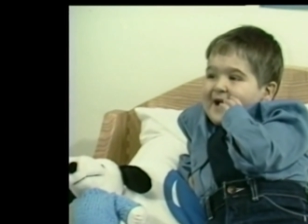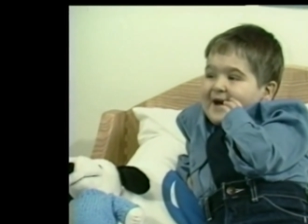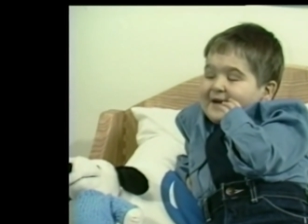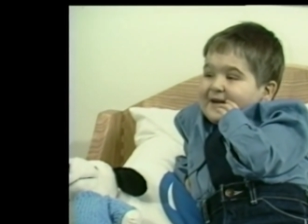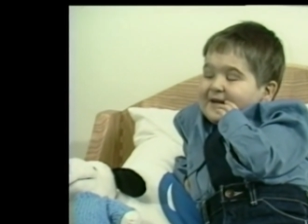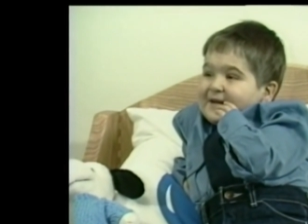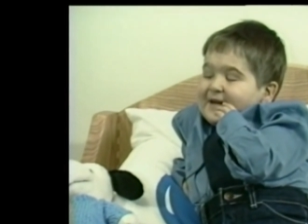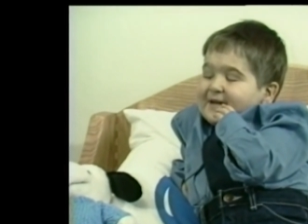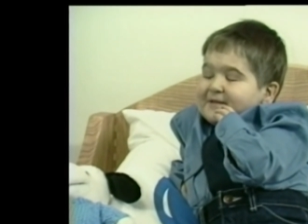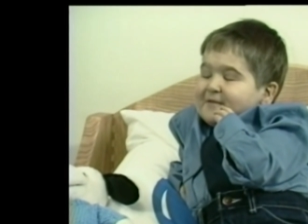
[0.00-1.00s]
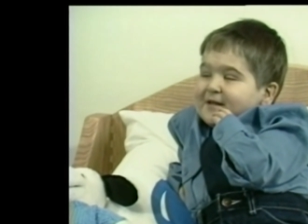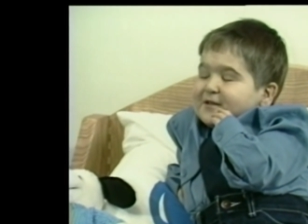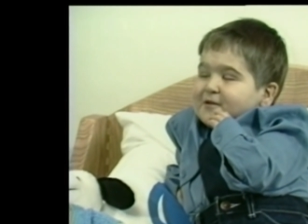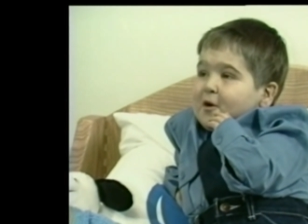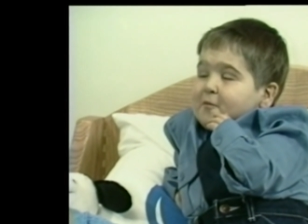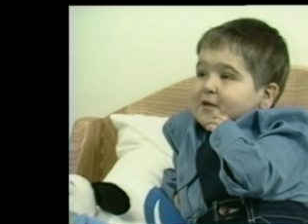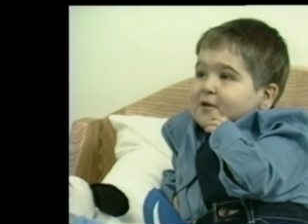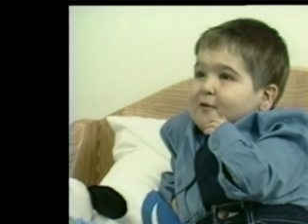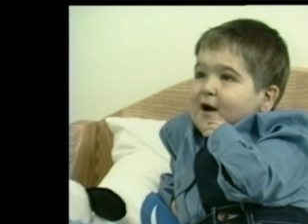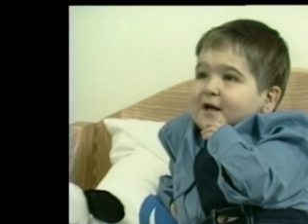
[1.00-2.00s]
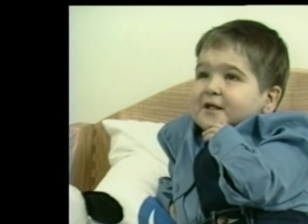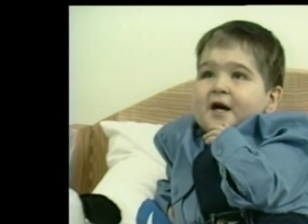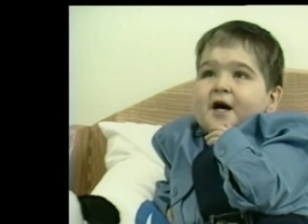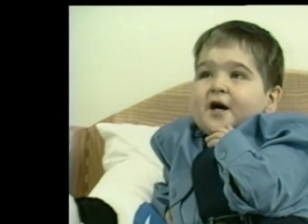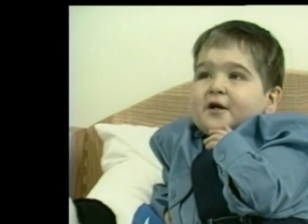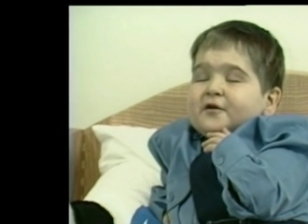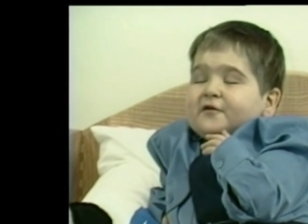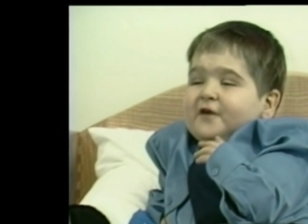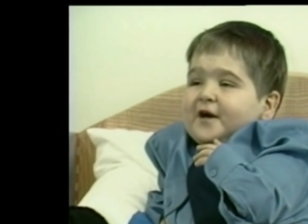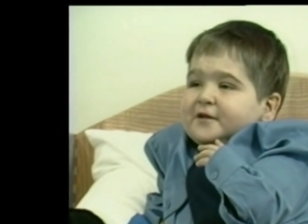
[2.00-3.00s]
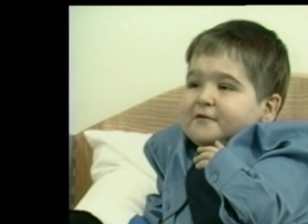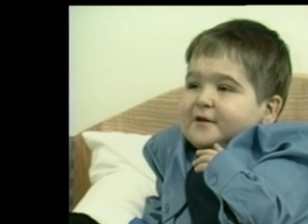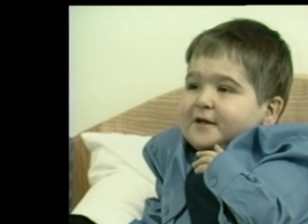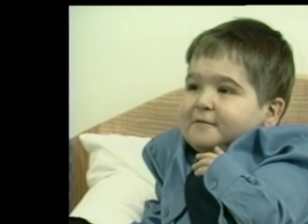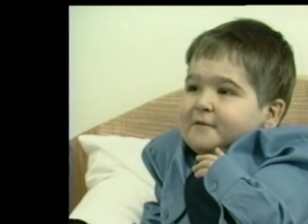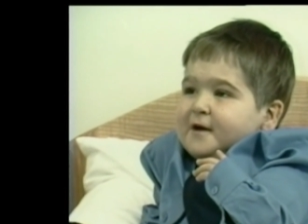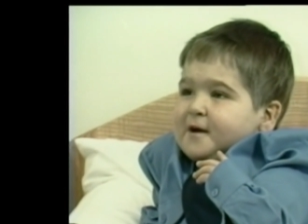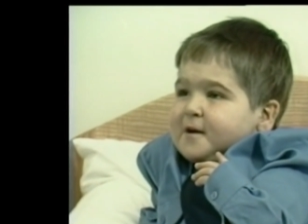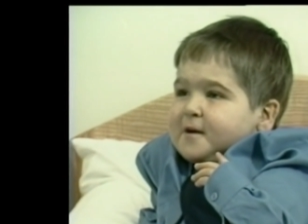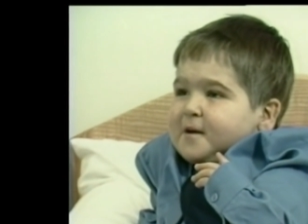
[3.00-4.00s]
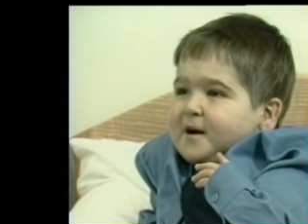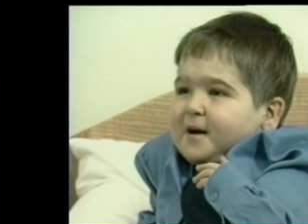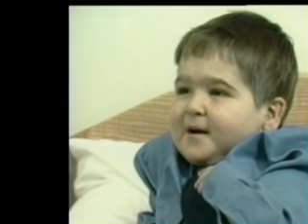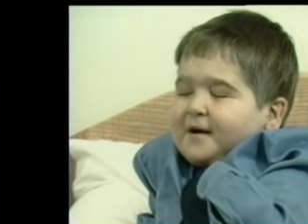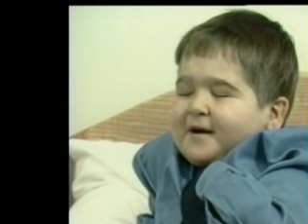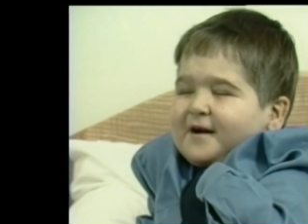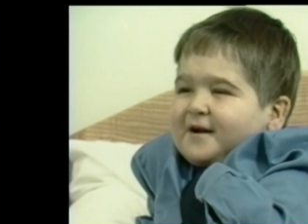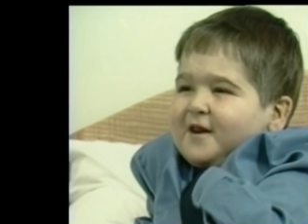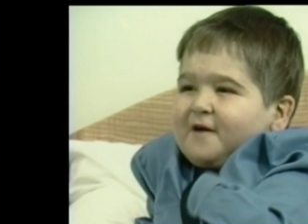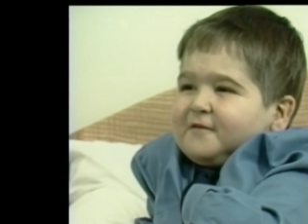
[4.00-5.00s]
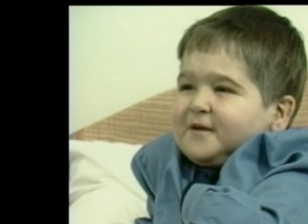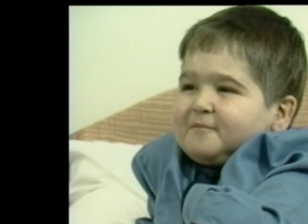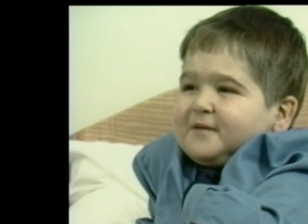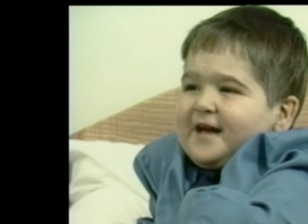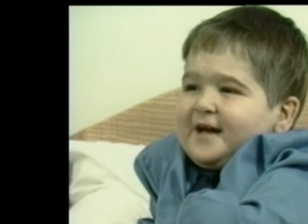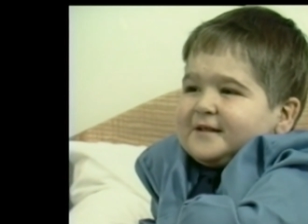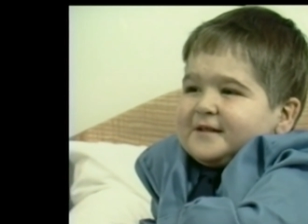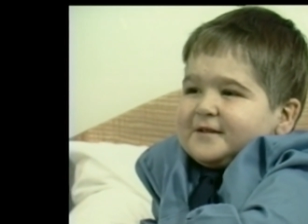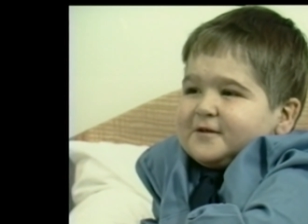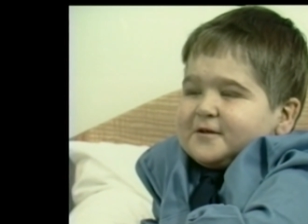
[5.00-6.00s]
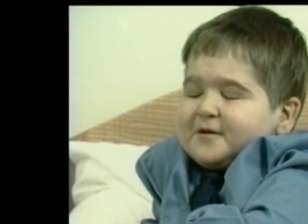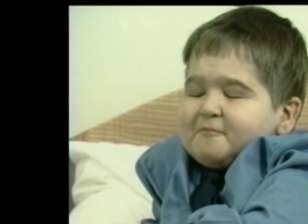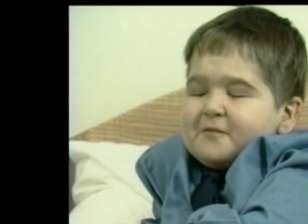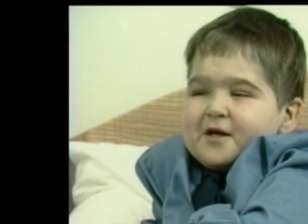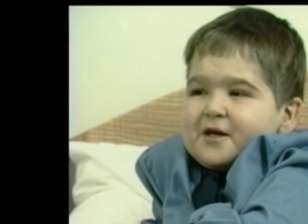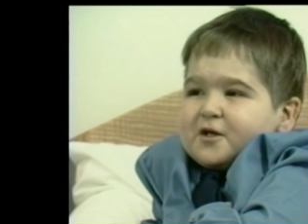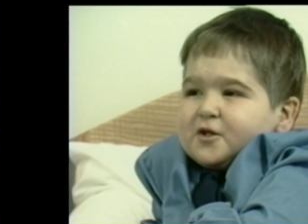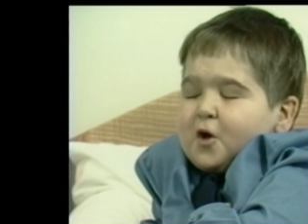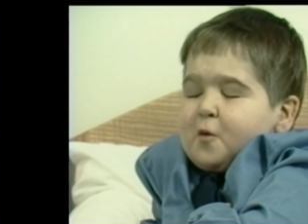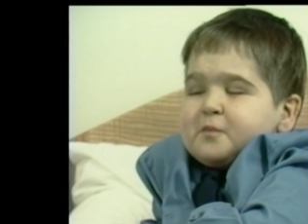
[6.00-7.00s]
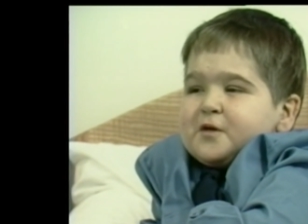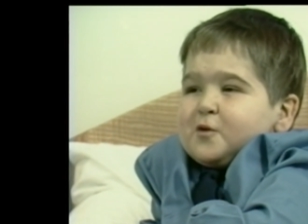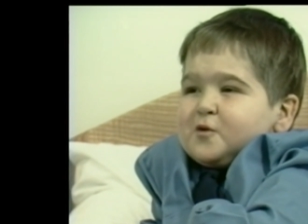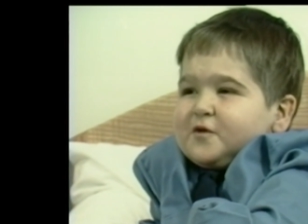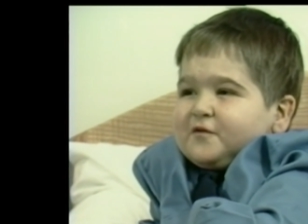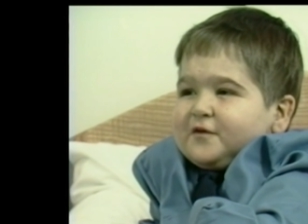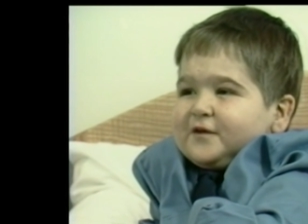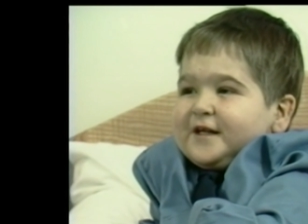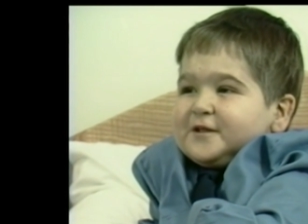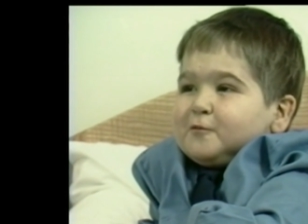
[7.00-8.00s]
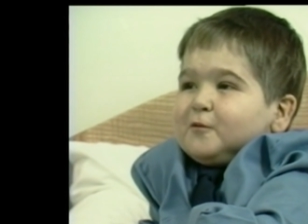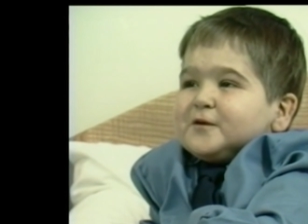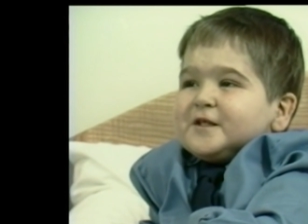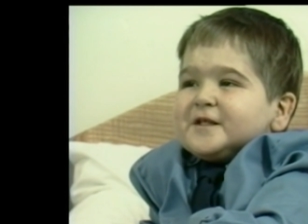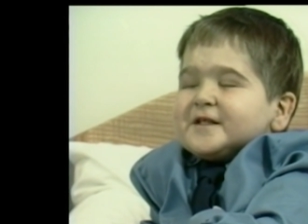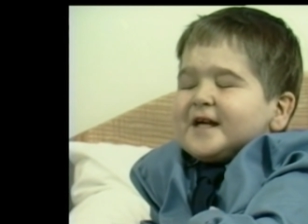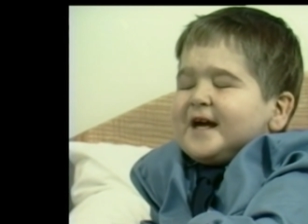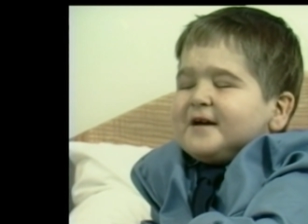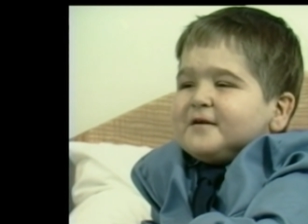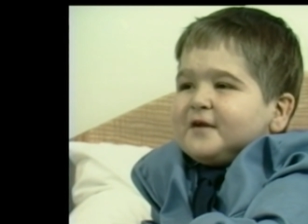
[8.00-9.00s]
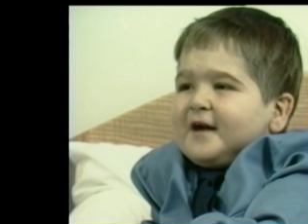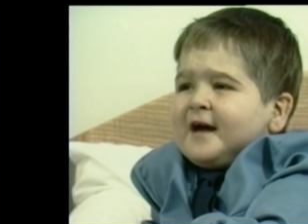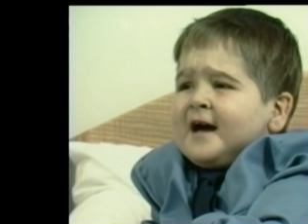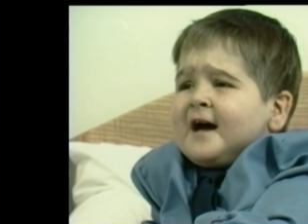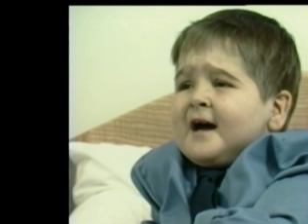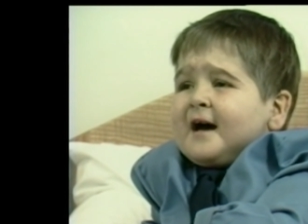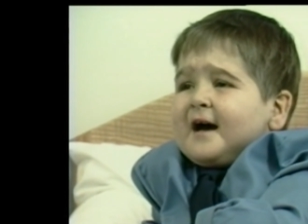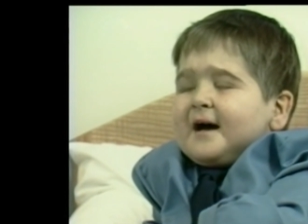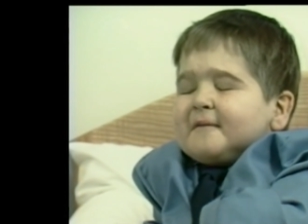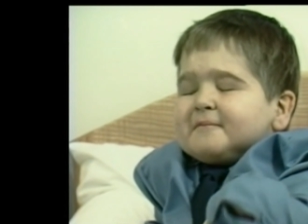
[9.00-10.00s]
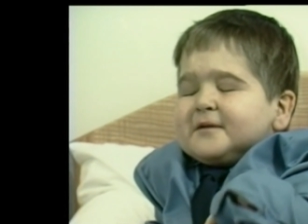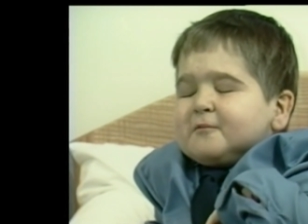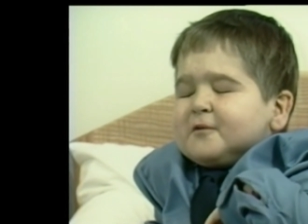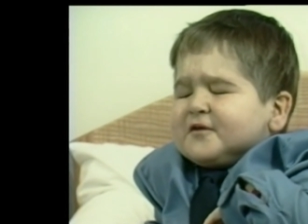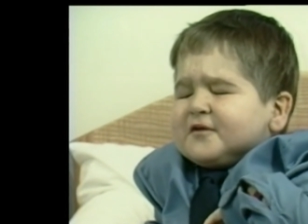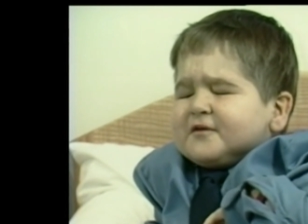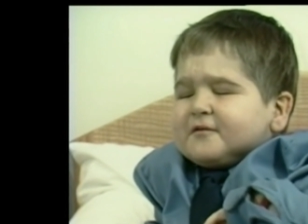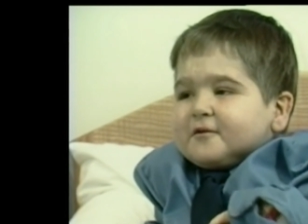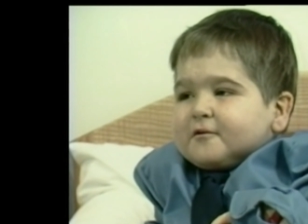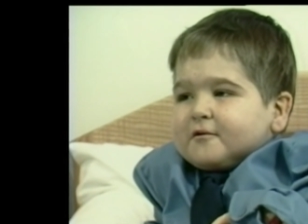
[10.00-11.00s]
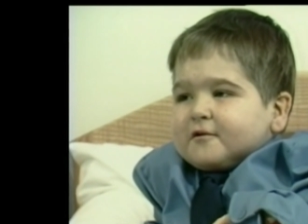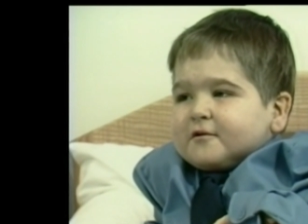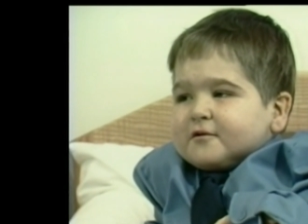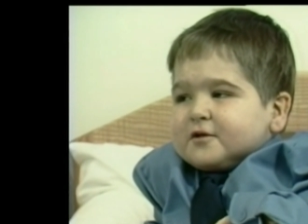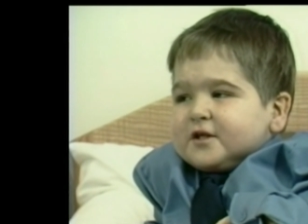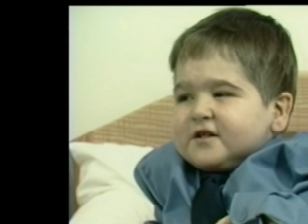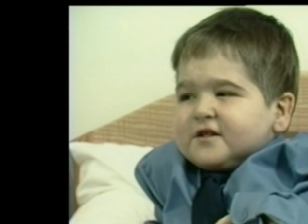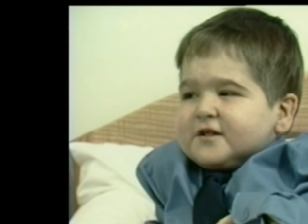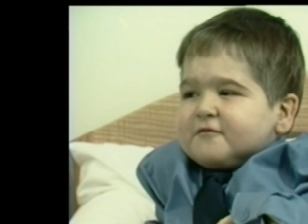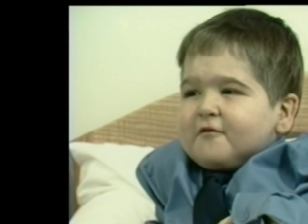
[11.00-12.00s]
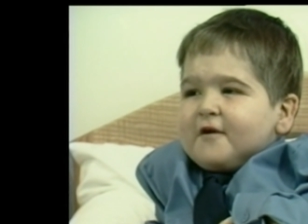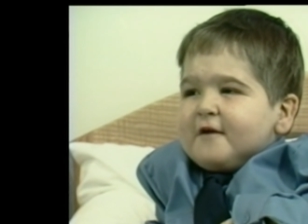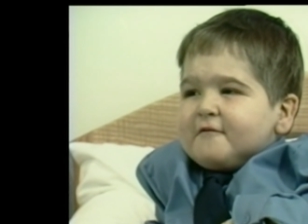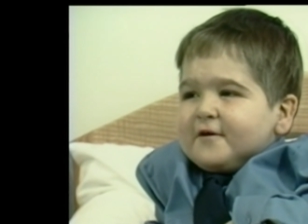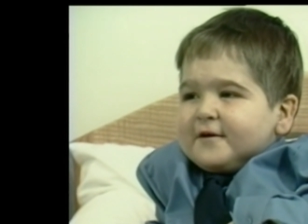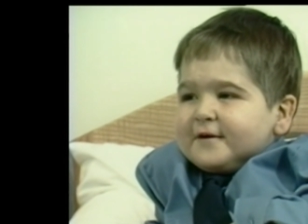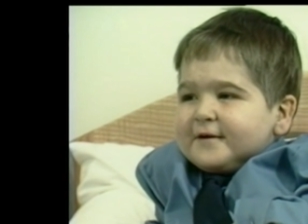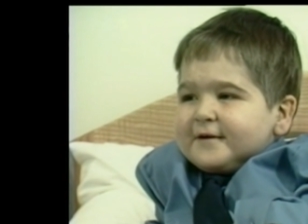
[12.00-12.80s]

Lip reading: And then the next minute you open your eyes and you'll find you're in a lovely place, just so beautiful that you want to stay there and be with Jesus forever.